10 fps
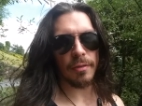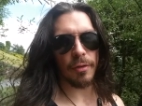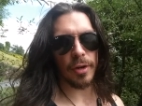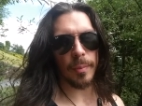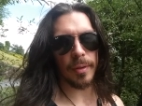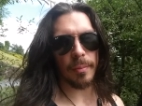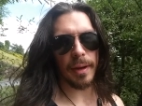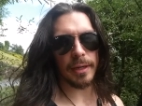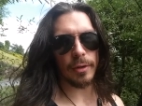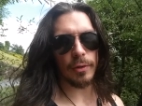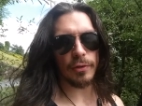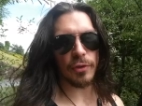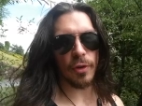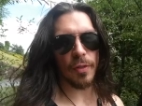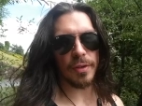for a couple of miles
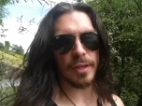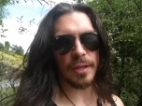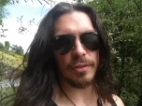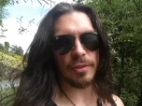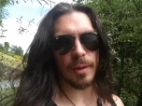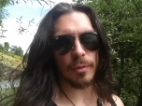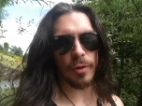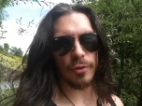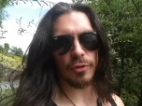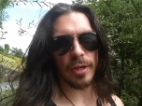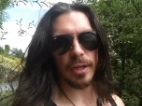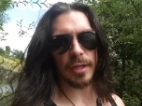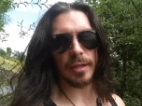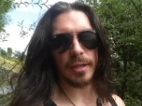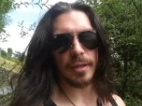on the days that I'm not training,